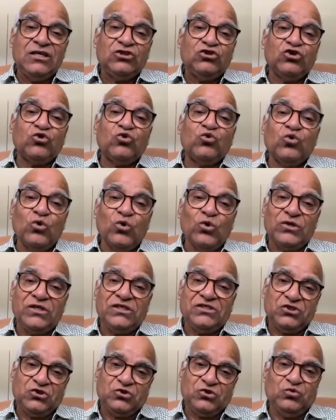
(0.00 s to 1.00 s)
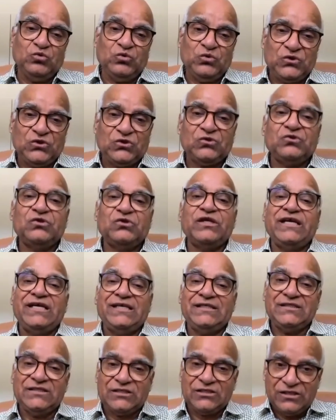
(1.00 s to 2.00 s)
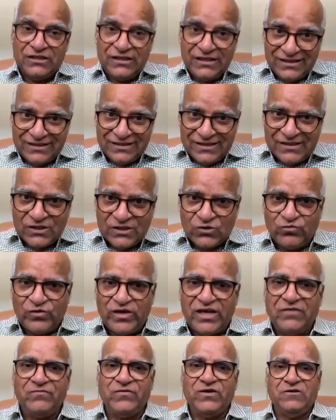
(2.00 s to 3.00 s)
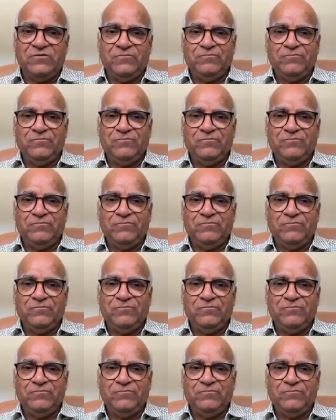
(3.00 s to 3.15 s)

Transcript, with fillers: the core issues raised in this waiver.